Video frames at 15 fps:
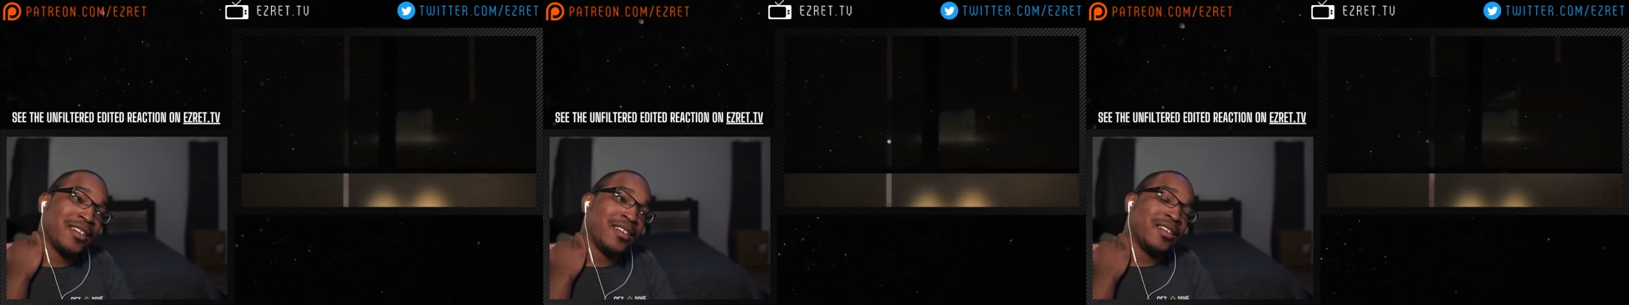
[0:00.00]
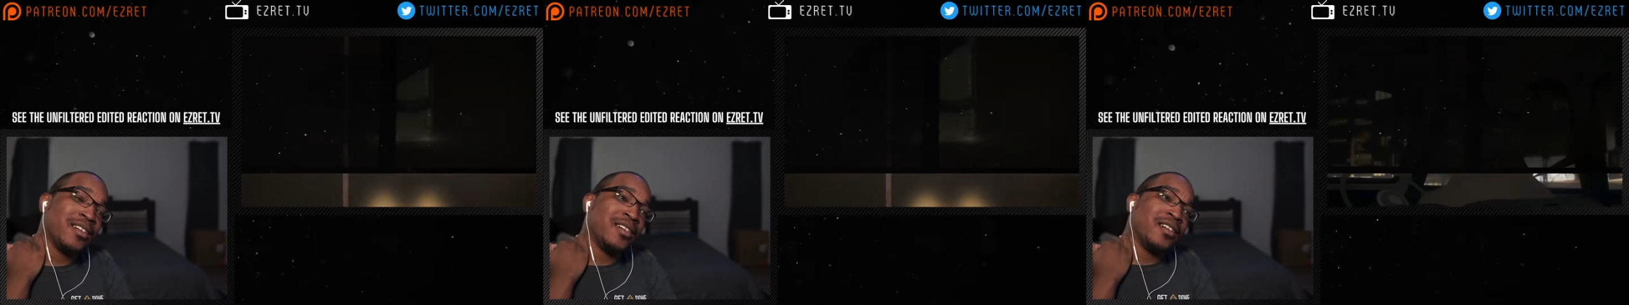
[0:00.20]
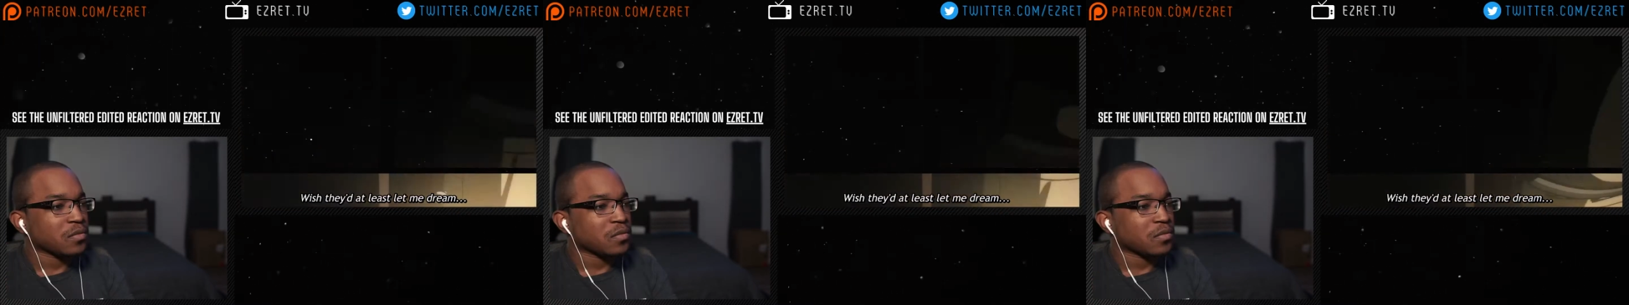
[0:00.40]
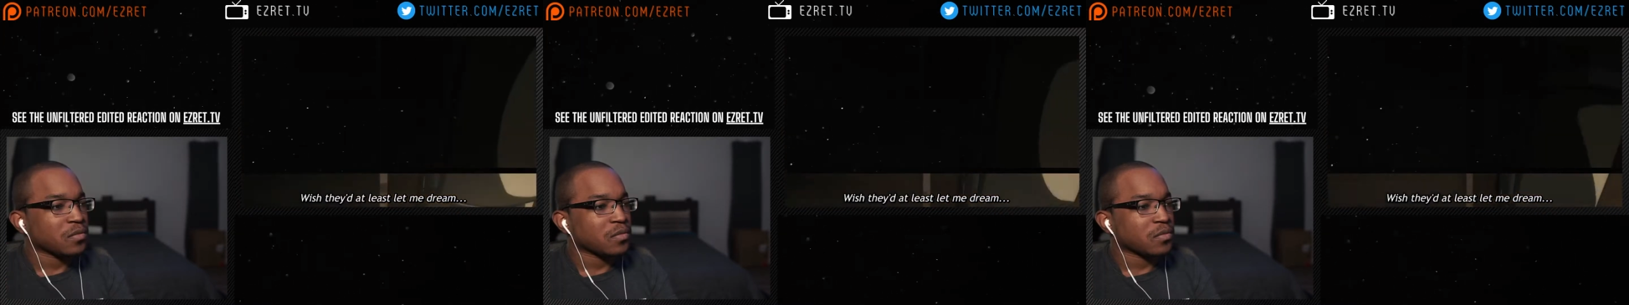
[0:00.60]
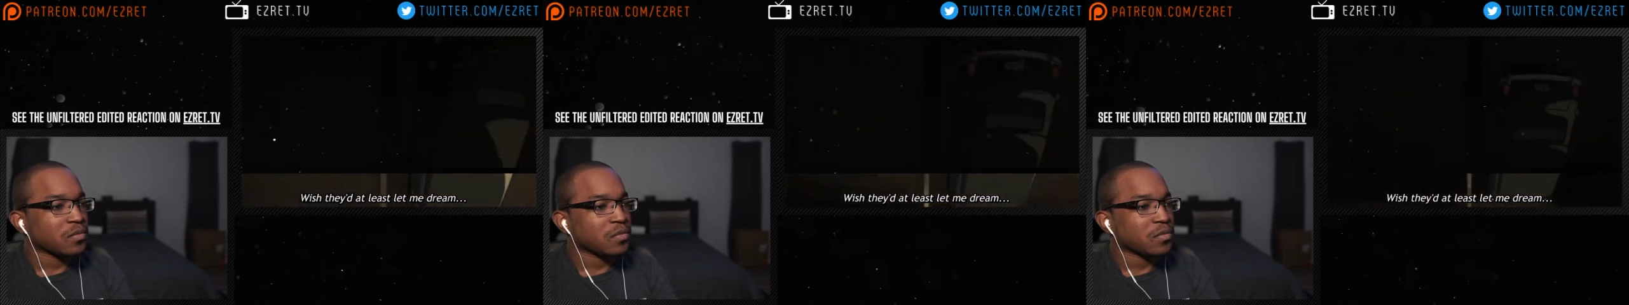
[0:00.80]

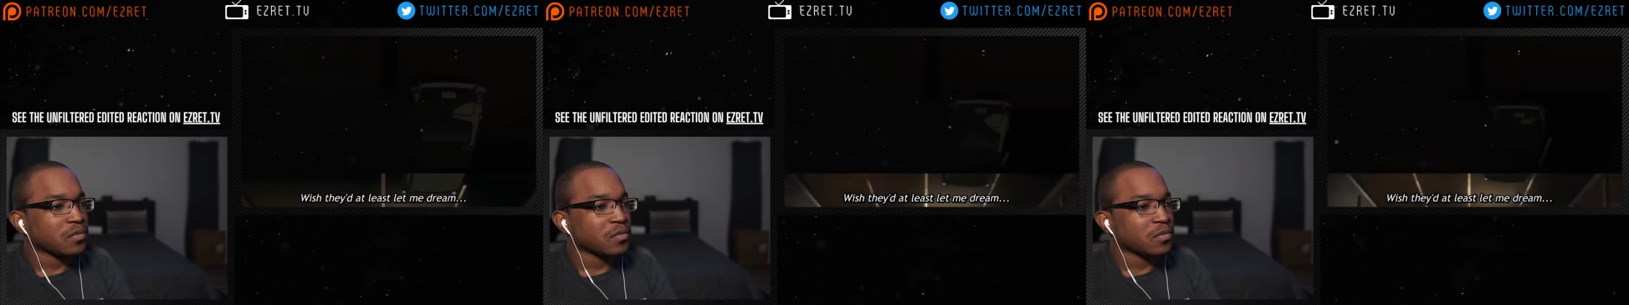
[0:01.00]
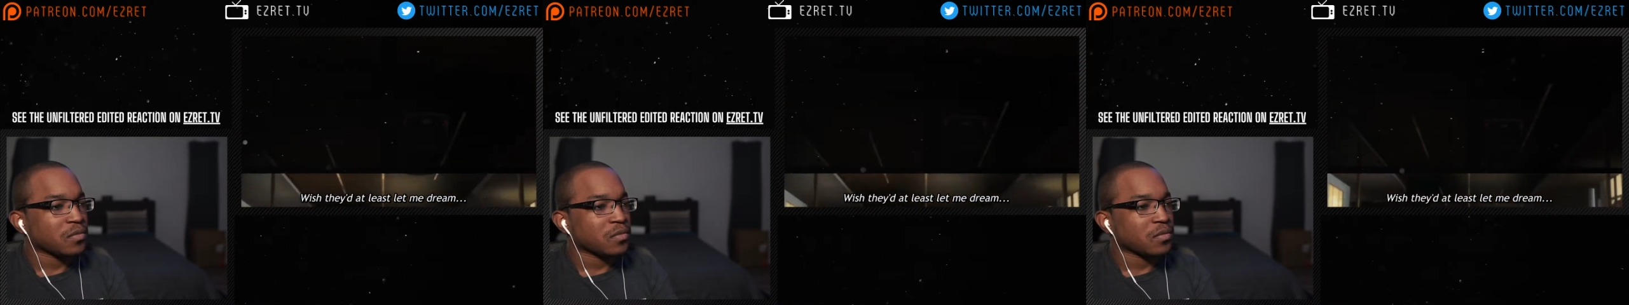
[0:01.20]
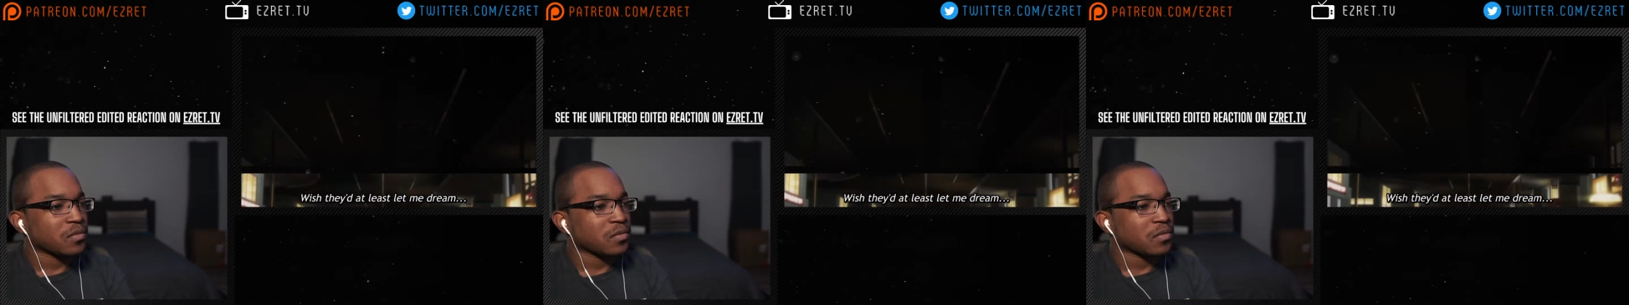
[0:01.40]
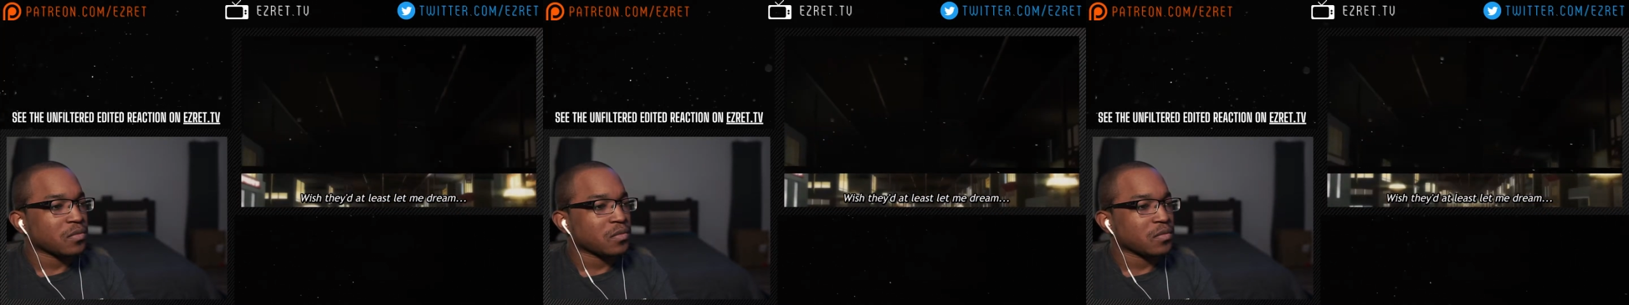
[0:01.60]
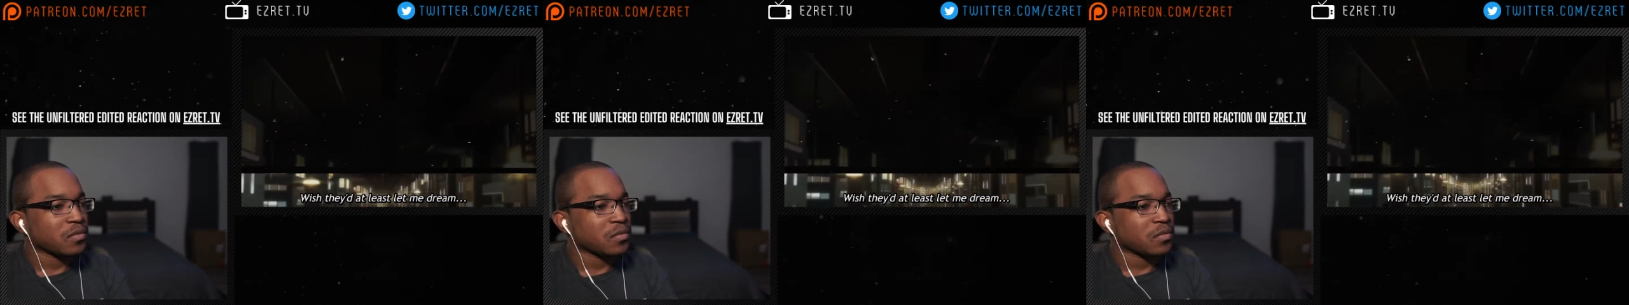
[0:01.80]

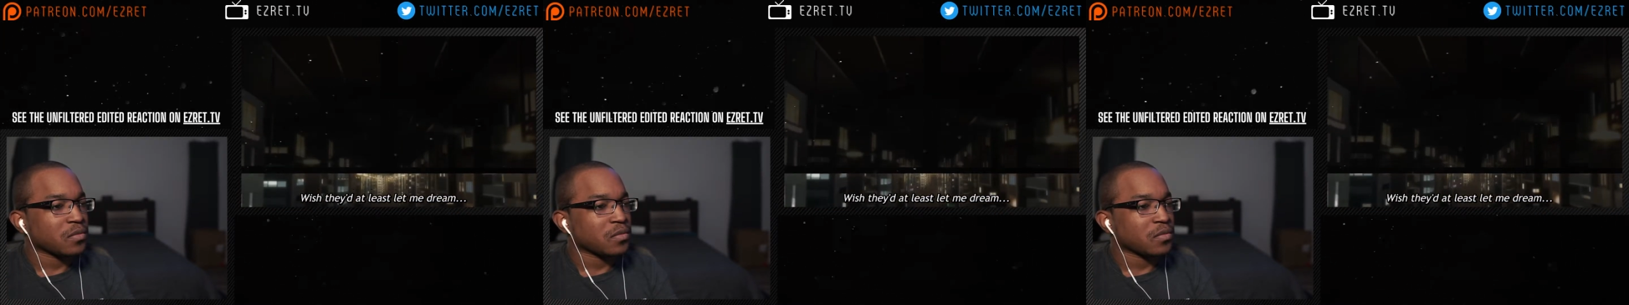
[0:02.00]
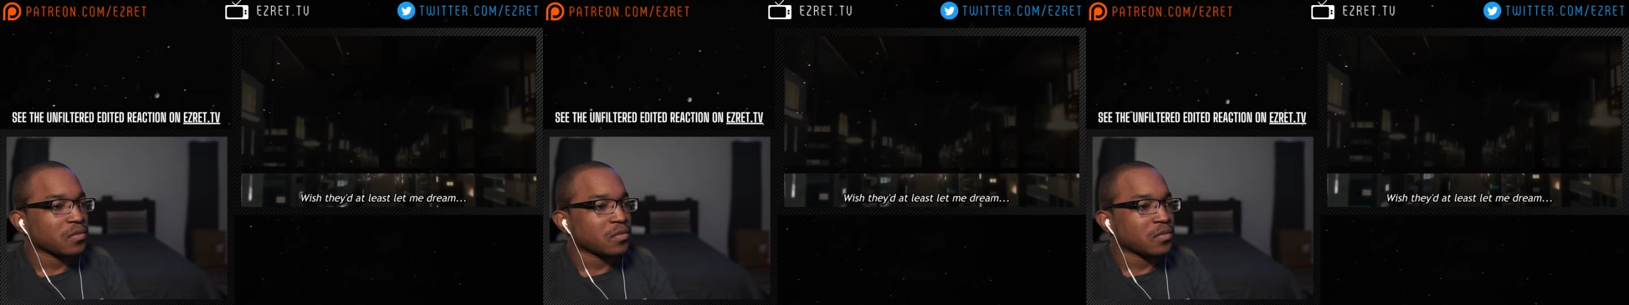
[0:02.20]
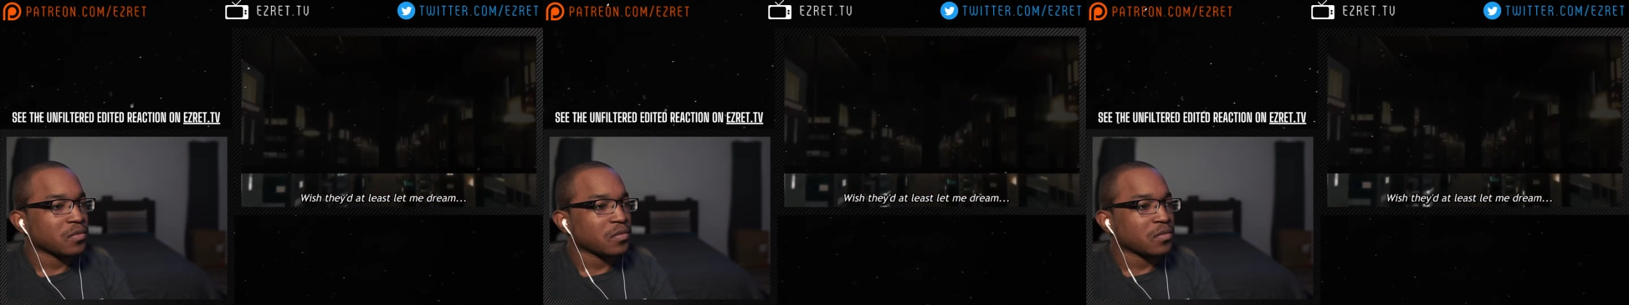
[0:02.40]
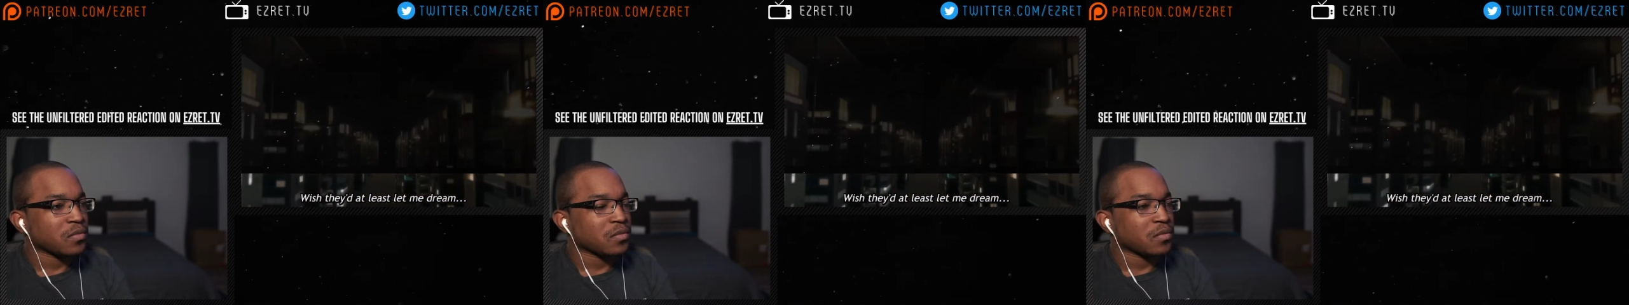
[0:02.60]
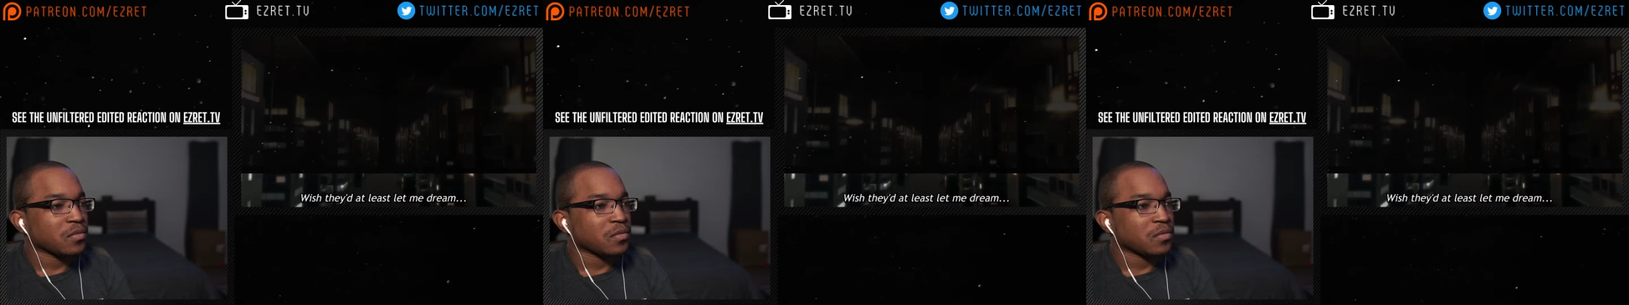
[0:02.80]

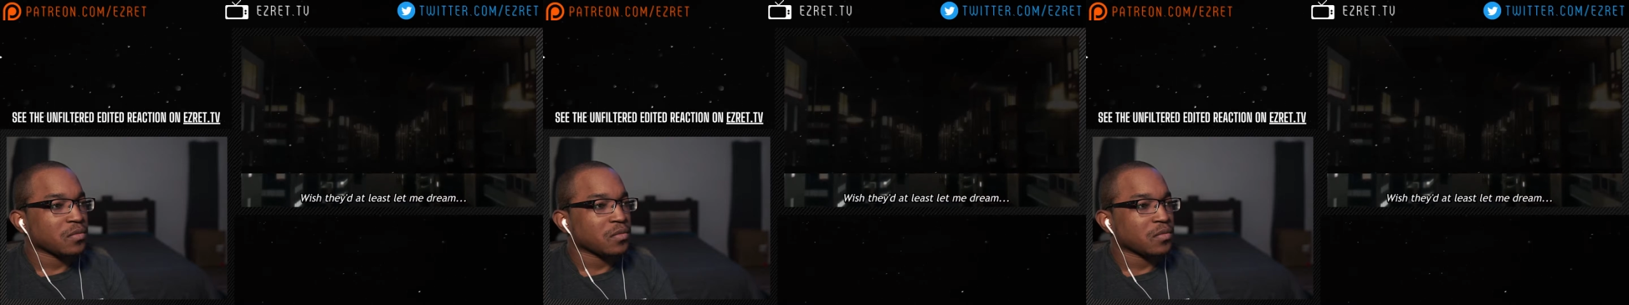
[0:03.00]
(silence)